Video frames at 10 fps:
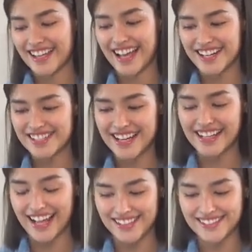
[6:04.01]

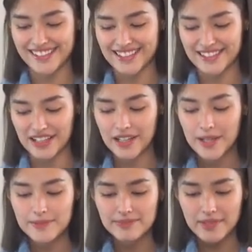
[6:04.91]
Hashtag Ask Liza.
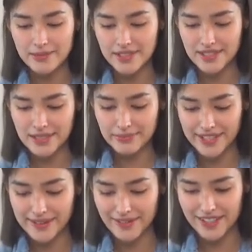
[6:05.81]
I'm just gonna
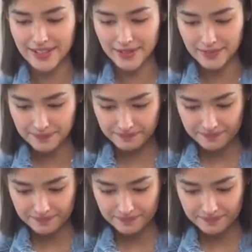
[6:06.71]
play the video.